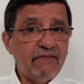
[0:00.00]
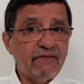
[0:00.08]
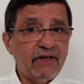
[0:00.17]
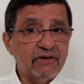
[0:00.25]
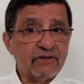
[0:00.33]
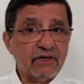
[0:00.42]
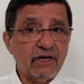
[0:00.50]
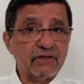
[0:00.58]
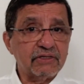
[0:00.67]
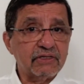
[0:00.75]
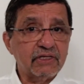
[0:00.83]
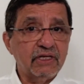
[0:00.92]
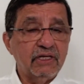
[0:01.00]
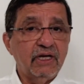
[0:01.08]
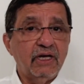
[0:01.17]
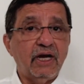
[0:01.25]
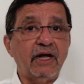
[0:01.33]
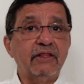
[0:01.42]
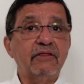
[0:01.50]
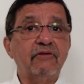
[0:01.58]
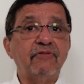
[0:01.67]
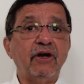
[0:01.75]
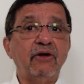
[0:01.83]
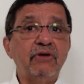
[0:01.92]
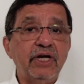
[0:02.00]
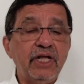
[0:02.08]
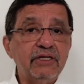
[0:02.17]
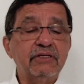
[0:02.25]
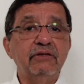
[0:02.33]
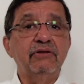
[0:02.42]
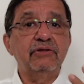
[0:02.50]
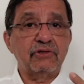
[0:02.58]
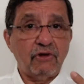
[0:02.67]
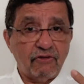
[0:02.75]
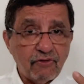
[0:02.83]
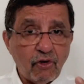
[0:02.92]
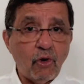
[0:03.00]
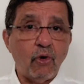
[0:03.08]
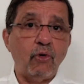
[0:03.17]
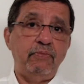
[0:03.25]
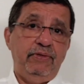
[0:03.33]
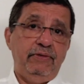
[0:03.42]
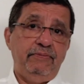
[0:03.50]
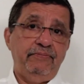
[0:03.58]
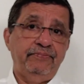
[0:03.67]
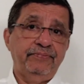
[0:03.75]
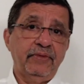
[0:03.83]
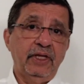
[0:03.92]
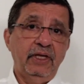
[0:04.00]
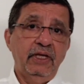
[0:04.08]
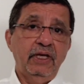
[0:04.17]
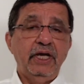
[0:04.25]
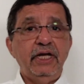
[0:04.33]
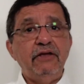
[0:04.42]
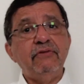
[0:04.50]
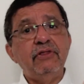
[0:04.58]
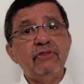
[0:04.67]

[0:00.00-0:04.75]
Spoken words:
and trust are the foundations of hope. And even